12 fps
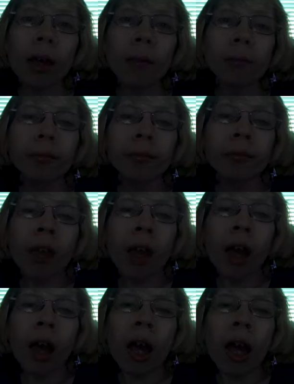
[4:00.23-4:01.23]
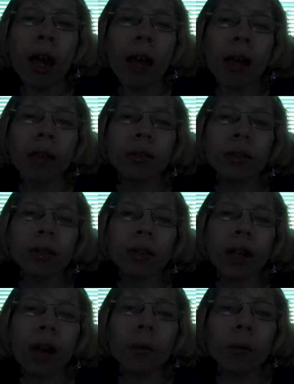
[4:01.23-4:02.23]
way. And
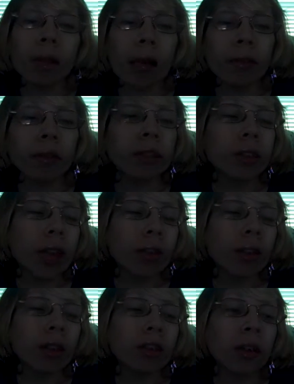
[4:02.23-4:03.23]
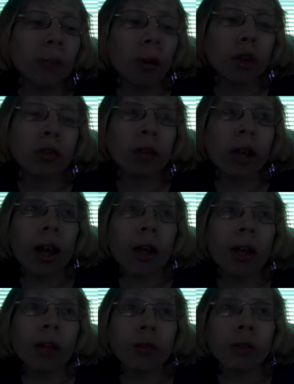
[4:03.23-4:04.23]
I will have to say that some parts are kind
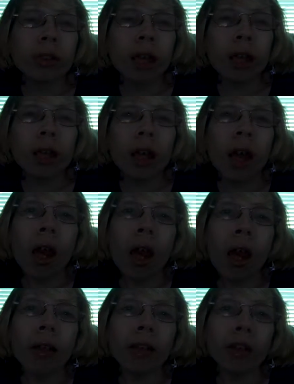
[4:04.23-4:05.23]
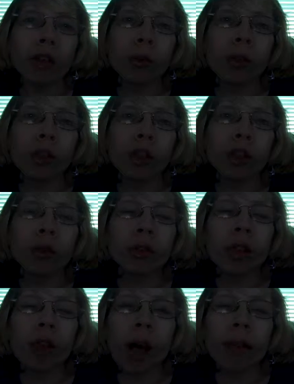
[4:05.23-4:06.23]
of interesting. They do use
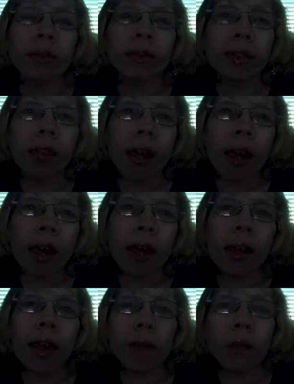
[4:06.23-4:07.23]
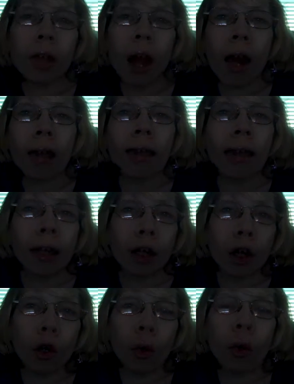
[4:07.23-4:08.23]
a lot of CIA, FBI
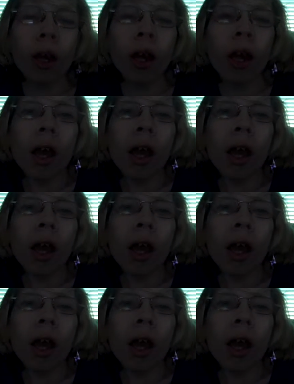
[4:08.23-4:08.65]
lingo,